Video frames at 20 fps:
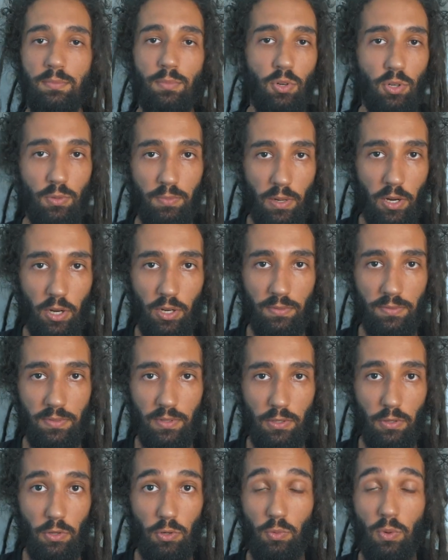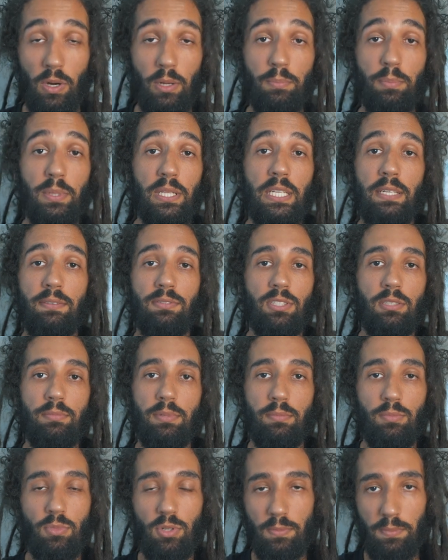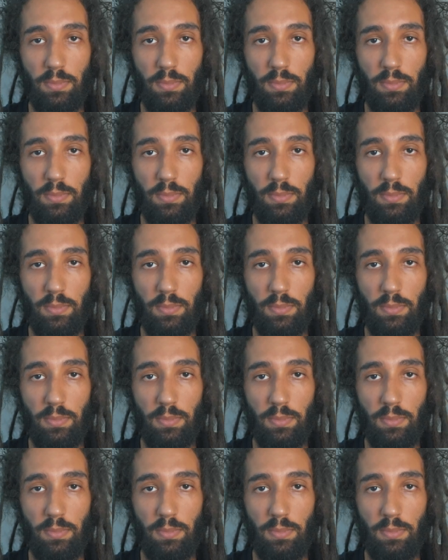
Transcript: more powerful or one believes to be more